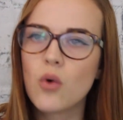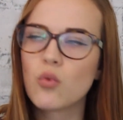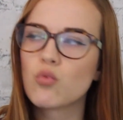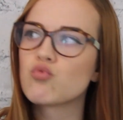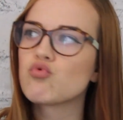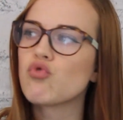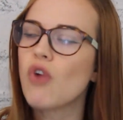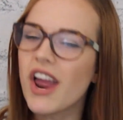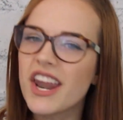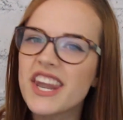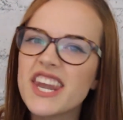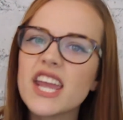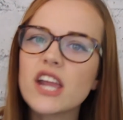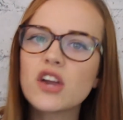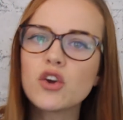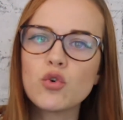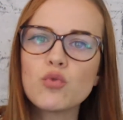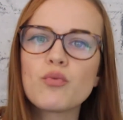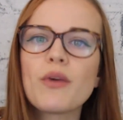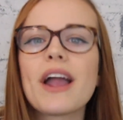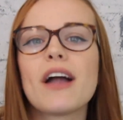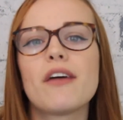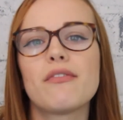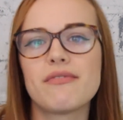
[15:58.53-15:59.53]
running
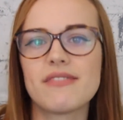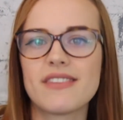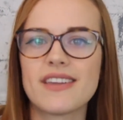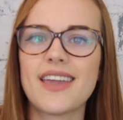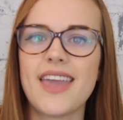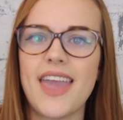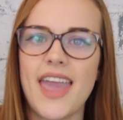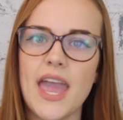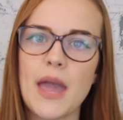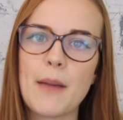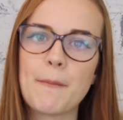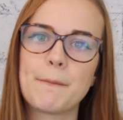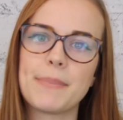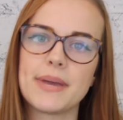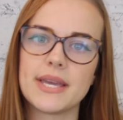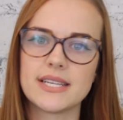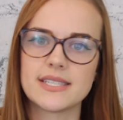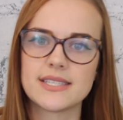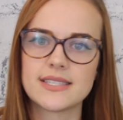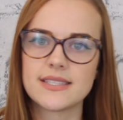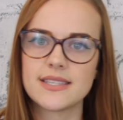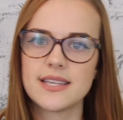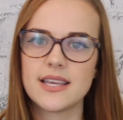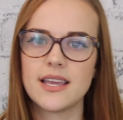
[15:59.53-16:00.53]
around the
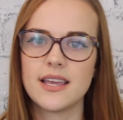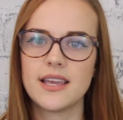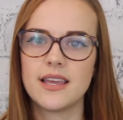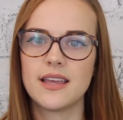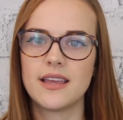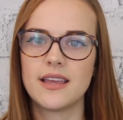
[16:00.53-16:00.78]
campus